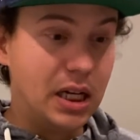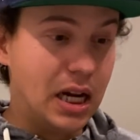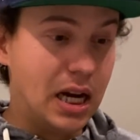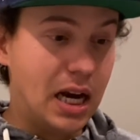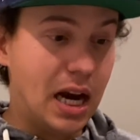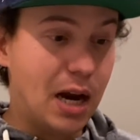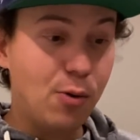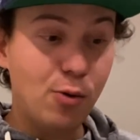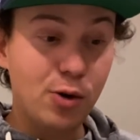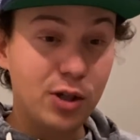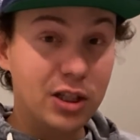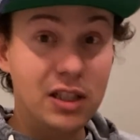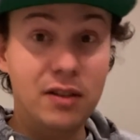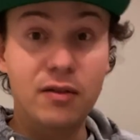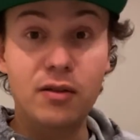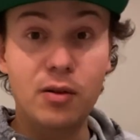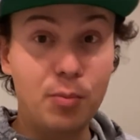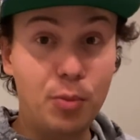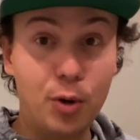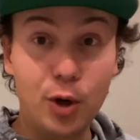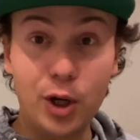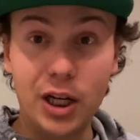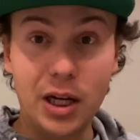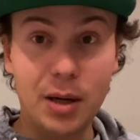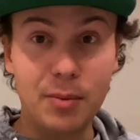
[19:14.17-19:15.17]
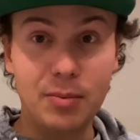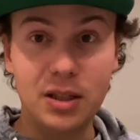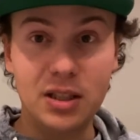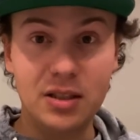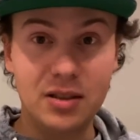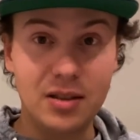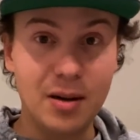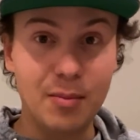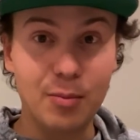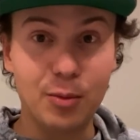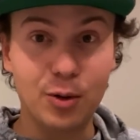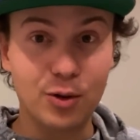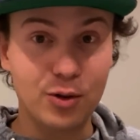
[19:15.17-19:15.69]
And I wasn't even putting up these
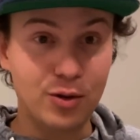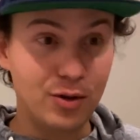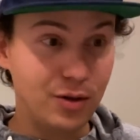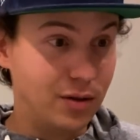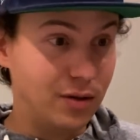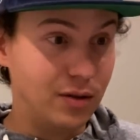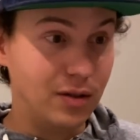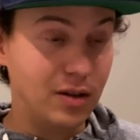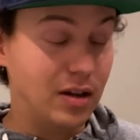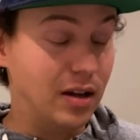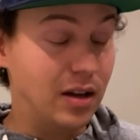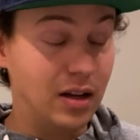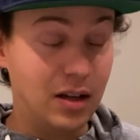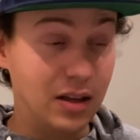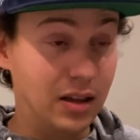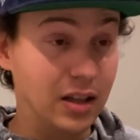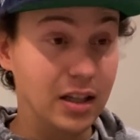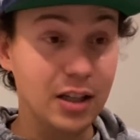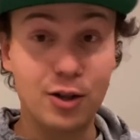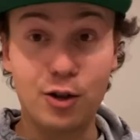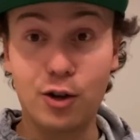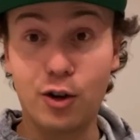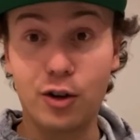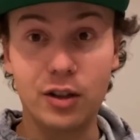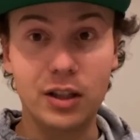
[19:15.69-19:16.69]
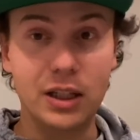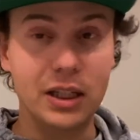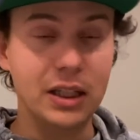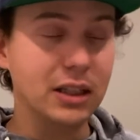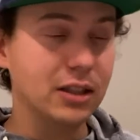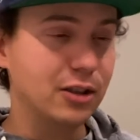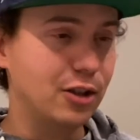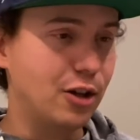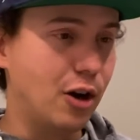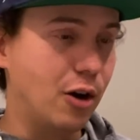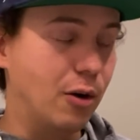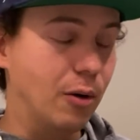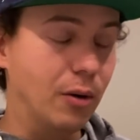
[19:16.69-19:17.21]
numbers this early.
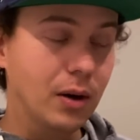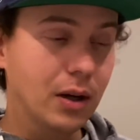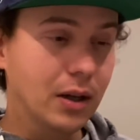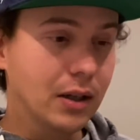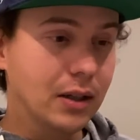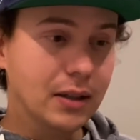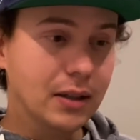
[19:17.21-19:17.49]
So